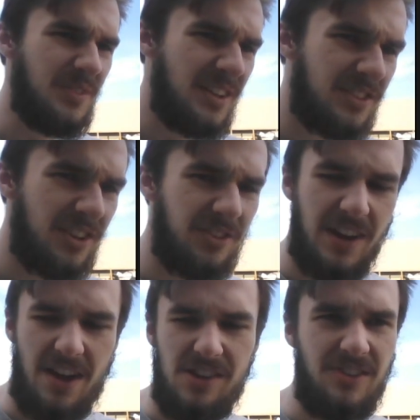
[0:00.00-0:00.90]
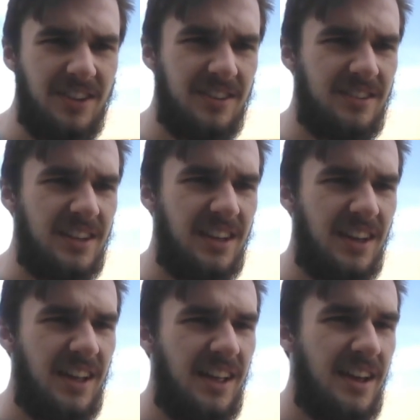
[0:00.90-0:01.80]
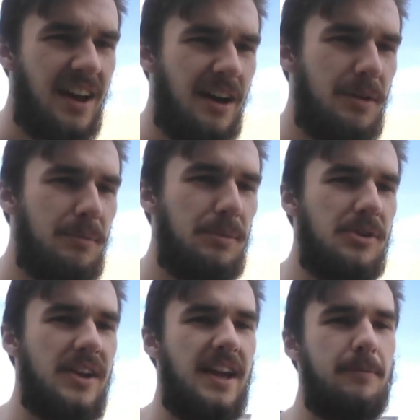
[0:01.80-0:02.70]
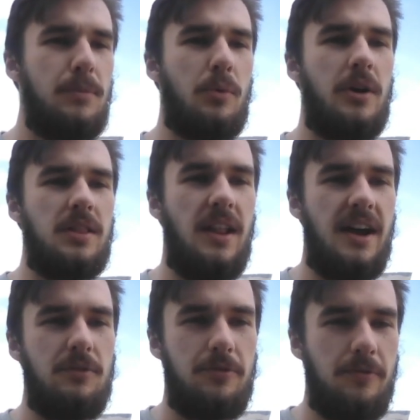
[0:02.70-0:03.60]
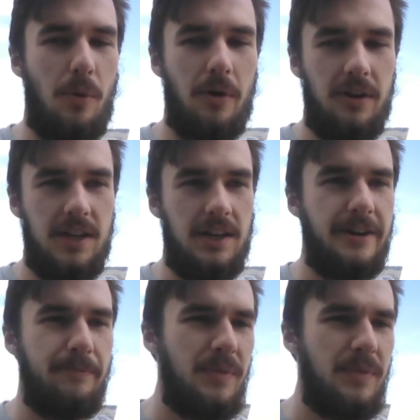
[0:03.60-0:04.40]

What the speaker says: So now you can see, and maybe you can't, but we're on line 4 here,